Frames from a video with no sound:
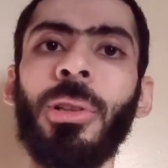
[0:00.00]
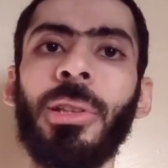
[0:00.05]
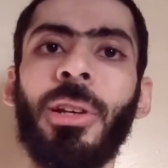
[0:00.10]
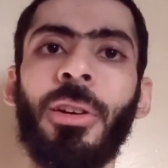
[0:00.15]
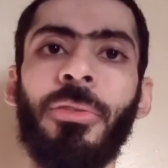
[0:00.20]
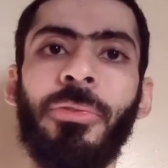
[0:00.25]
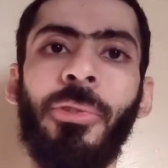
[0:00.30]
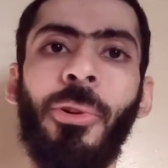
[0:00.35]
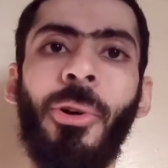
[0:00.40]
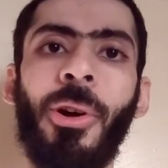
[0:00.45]

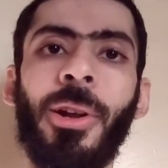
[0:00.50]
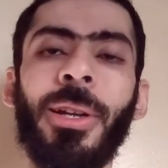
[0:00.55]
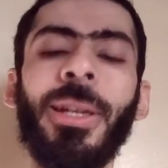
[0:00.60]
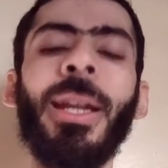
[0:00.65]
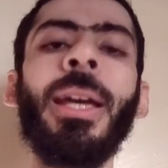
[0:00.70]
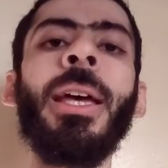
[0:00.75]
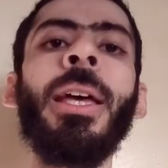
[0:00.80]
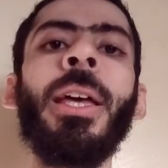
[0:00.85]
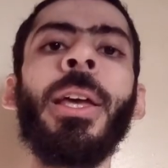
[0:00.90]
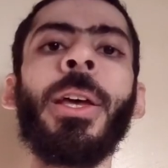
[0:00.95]
phone,
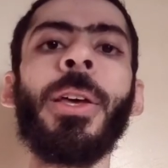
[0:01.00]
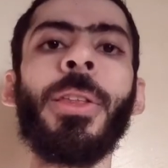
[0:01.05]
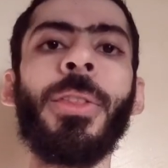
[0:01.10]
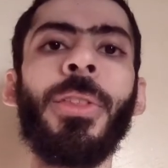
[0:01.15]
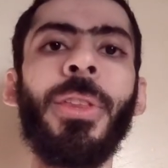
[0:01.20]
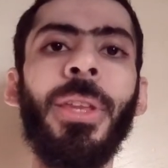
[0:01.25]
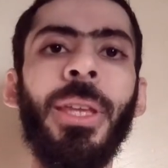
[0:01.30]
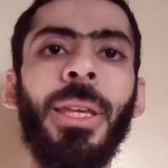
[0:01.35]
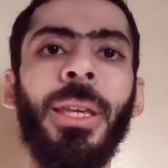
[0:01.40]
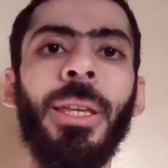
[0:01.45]

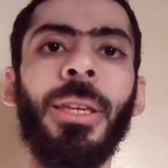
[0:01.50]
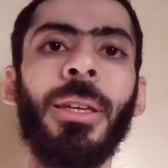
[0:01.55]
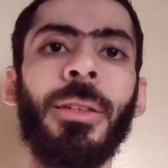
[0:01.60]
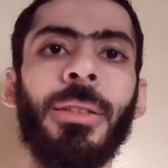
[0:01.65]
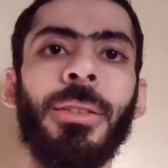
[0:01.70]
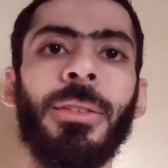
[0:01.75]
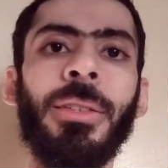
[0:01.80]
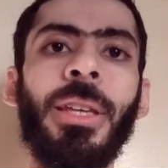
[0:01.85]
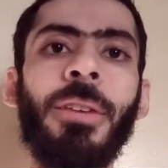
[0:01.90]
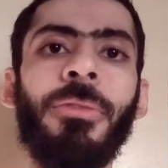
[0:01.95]
the
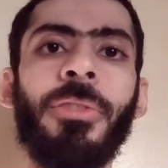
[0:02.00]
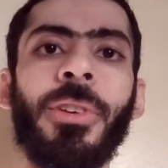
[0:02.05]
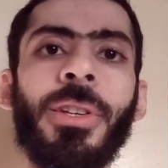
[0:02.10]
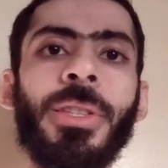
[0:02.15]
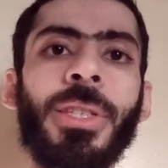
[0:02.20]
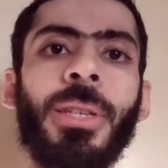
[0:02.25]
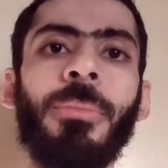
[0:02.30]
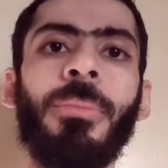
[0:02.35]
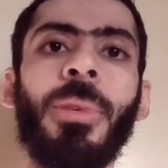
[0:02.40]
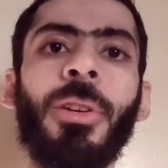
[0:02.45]
difference
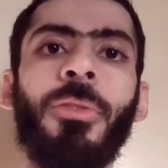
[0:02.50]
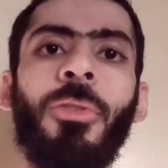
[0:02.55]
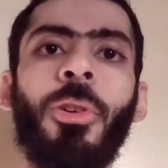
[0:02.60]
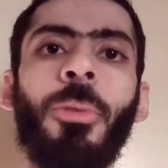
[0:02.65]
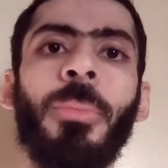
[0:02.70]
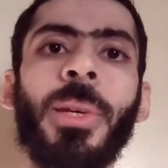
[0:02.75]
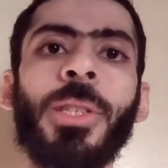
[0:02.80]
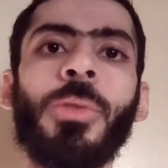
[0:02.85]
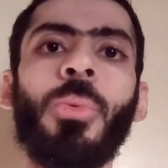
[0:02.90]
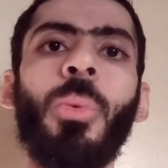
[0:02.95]
in
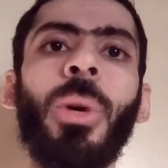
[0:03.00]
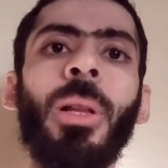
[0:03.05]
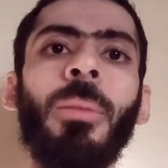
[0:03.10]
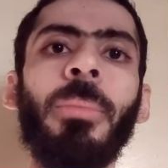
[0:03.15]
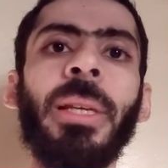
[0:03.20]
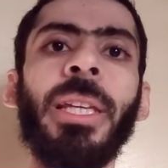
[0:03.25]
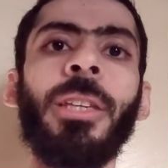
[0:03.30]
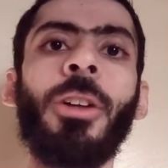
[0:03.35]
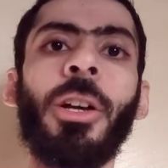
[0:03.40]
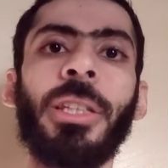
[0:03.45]
performance will be
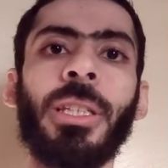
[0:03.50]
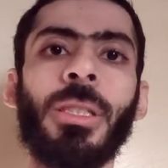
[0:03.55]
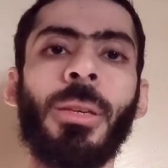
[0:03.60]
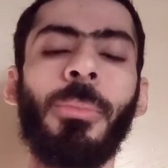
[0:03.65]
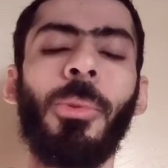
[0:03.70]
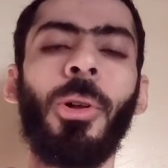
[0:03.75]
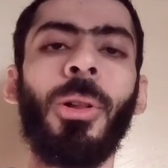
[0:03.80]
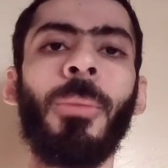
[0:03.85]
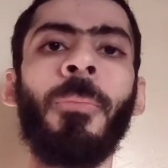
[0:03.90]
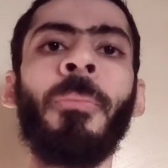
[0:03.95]

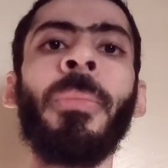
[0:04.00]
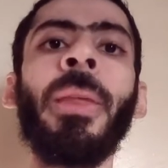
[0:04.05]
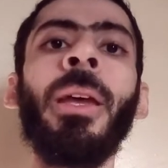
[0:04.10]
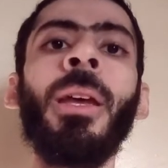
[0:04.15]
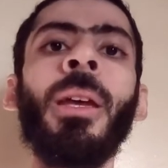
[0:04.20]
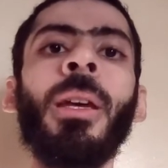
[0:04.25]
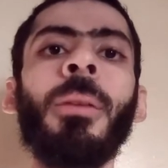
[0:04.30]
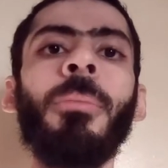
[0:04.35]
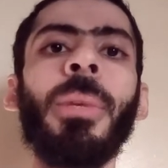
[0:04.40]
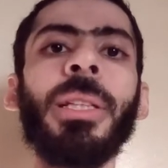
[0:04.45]
noticeable.
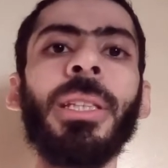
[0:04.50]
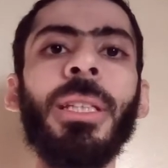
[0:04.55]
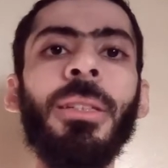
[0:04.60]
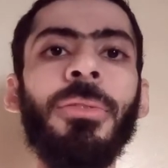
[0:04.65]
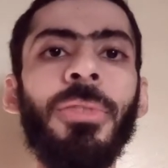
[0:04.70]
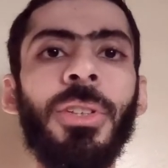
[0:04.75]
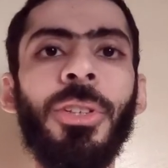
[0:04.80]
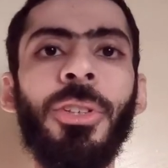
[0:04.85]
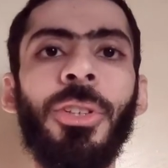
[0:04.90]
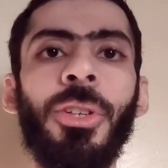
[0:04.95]
But if
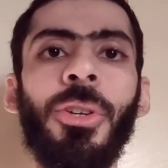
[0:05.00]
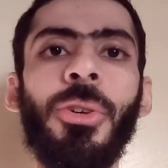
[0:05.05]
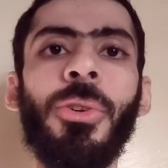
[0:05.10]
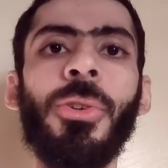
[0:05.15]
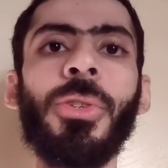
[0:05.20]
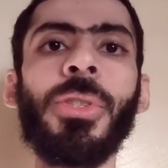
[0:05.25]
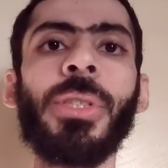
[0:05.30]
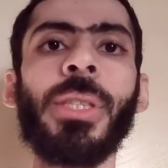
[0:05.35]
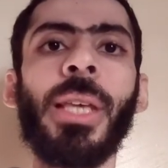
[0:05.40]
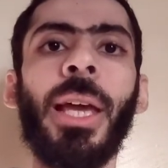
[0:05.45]
you
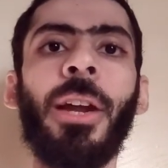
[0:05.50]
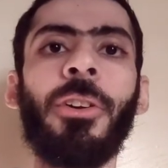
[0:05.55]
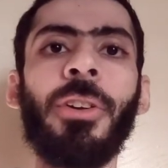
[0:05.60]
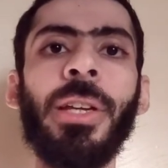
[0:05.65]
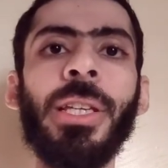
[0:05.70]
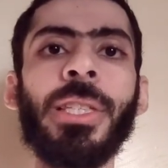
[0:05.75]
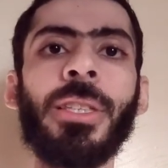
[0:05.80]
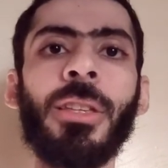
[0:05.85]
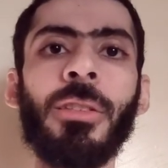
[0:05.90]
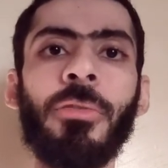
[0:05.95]
use a
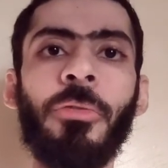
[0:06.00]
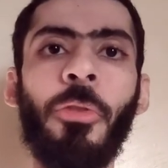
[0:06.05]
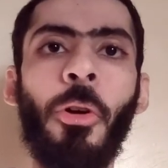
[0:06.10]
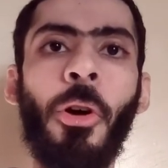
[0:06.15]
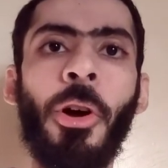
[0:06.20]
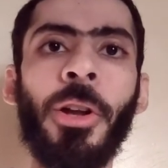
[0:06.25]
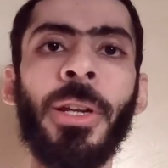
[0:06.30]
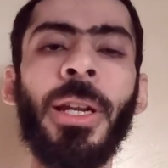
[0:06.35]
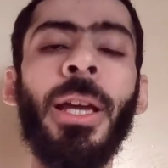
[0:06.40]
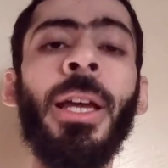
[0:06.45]
recent
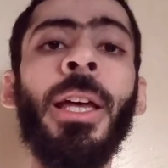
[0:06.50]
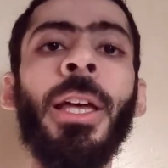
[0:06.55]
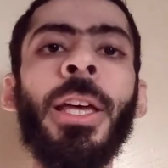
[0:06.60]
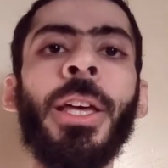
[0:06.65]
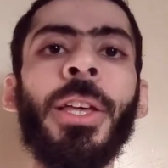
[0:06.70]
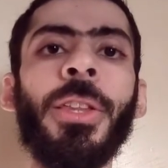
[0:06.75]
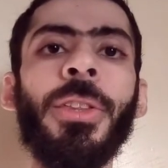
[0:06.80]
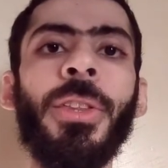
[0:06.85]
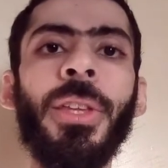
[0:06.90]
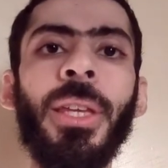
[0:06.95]
phone,
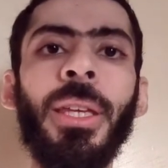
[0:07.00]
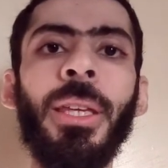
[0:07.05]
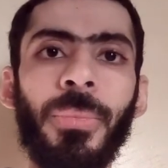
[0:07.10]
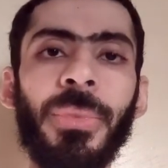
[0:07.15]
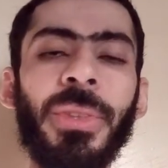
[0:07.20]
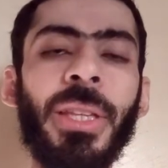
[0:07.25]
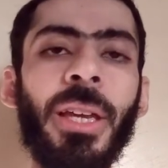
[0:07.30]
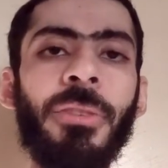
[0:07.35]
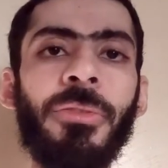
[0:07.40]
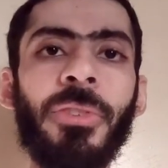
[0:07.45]
the
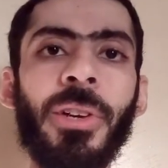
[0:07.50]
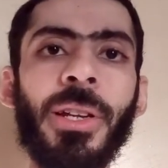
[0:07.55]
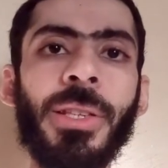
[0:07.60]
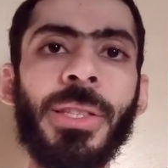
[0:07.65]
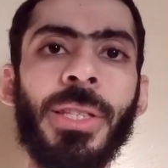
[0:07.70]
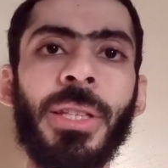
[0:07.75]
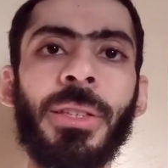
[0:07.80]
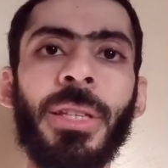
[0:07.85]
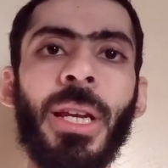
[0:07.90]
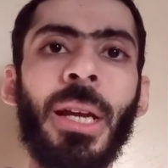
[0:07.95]
difference
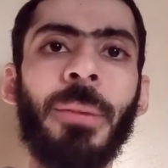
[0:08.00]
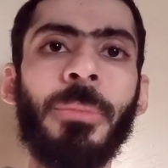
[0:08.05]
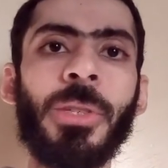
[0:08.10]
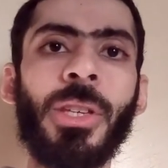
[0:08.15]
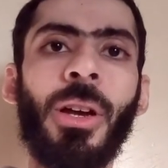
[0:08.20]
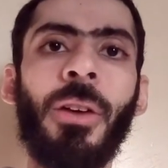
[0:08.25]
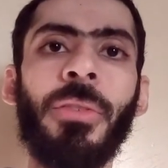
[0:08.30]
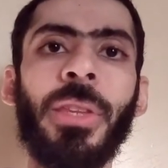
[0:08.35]
in terms of the